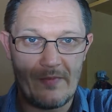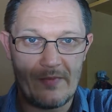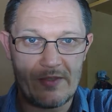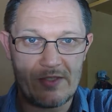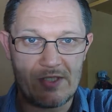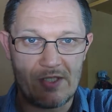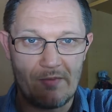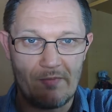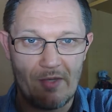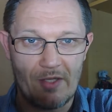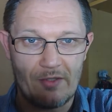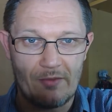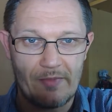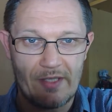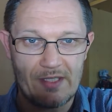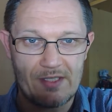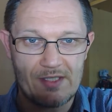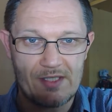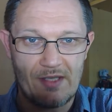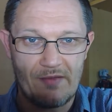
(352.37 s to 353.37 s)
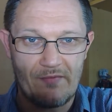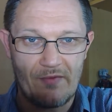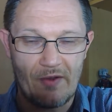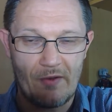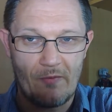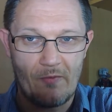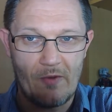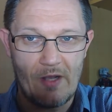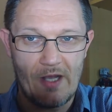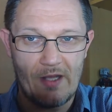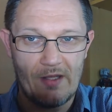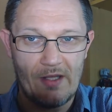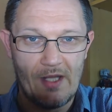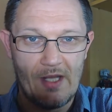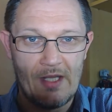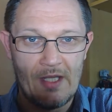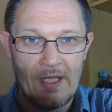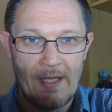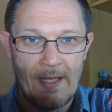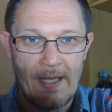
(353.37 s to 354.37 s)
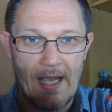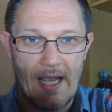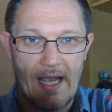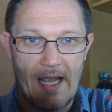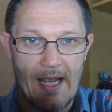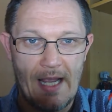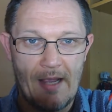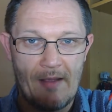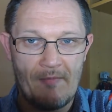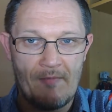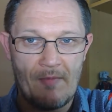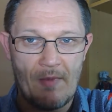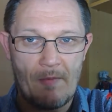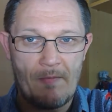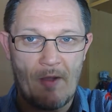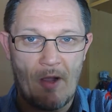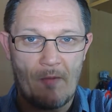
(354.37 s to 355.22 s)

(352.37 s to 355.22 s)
so you might not be able to see it very well, but